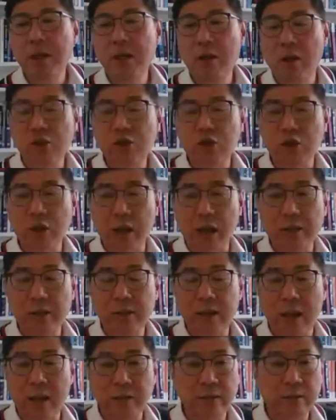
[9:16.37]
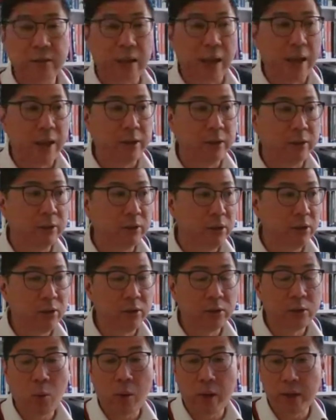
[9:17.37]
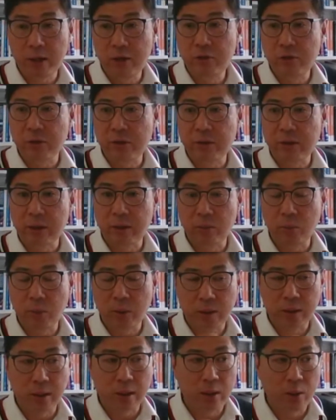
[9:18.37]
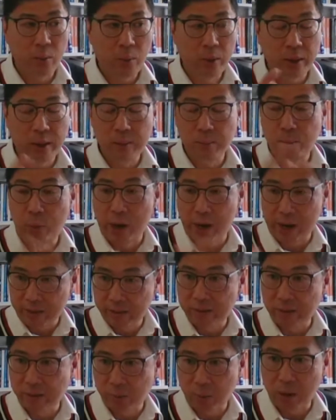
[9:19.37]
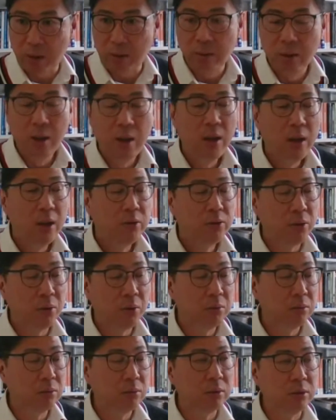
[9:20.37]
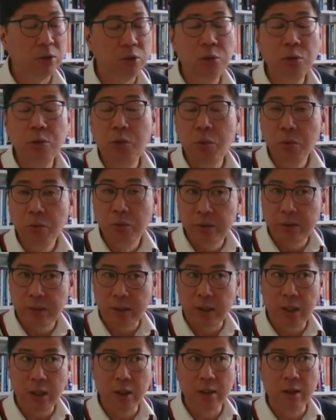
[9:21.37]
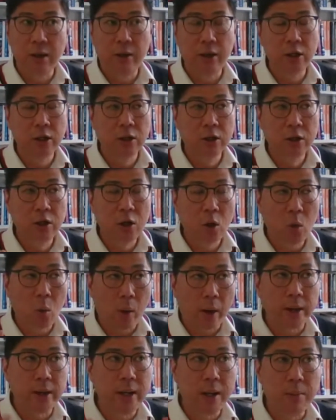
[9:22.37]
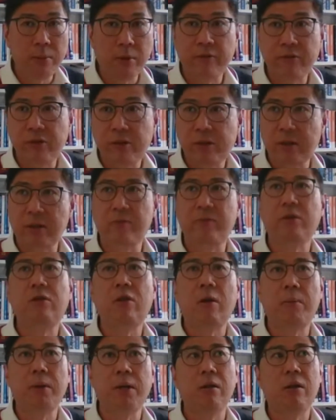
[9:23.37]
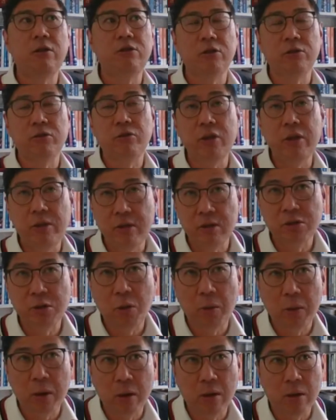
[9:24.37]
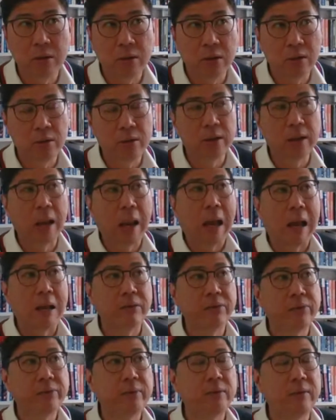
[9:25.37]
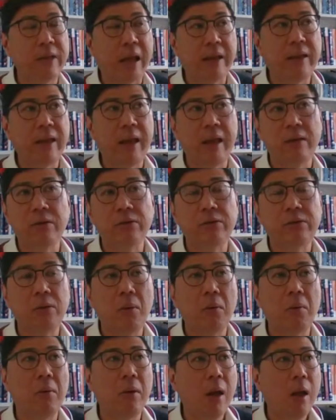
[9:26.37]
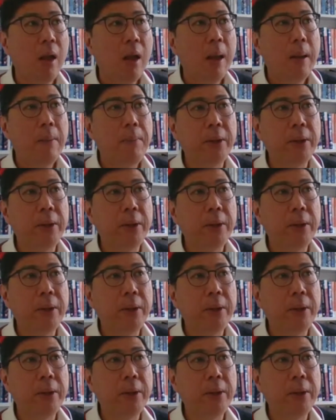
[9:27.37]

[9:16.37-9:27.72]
dominant logic, and this is quite interesting with brands as well. So you do see quite a number of service dominant logic research going on, in the last decade or so,